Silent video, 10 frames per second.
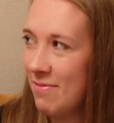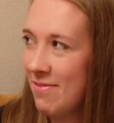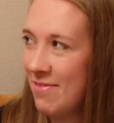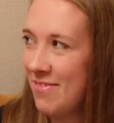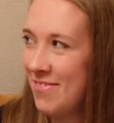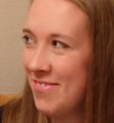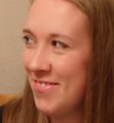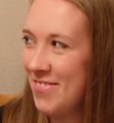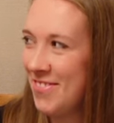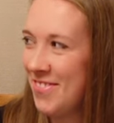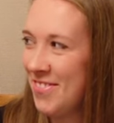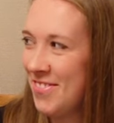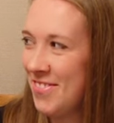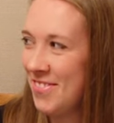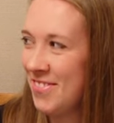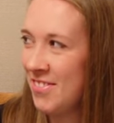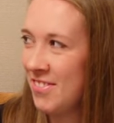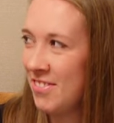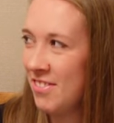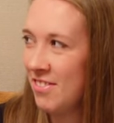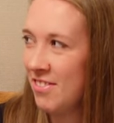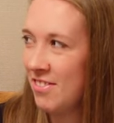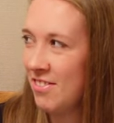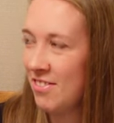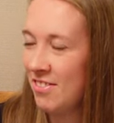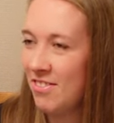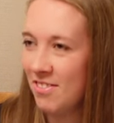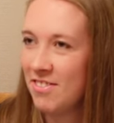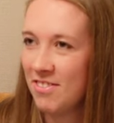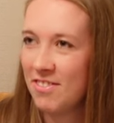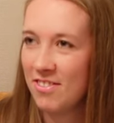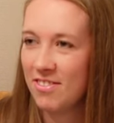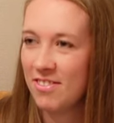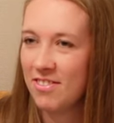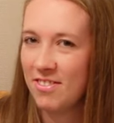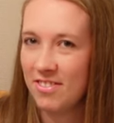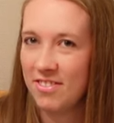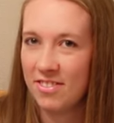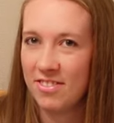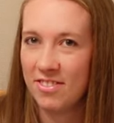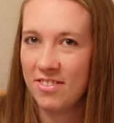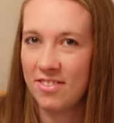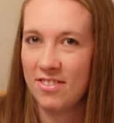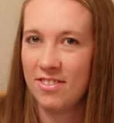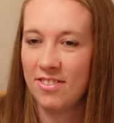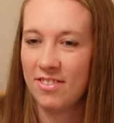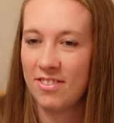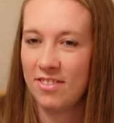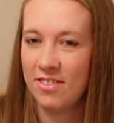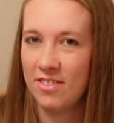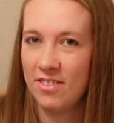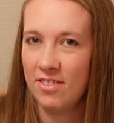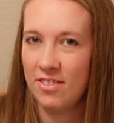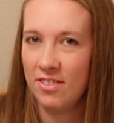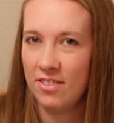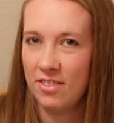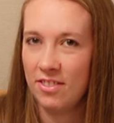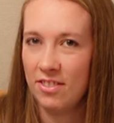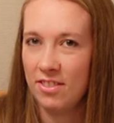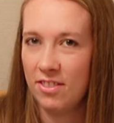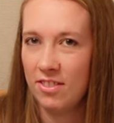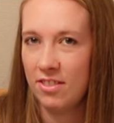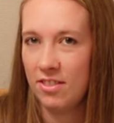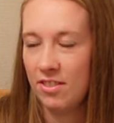This person isn't speaking.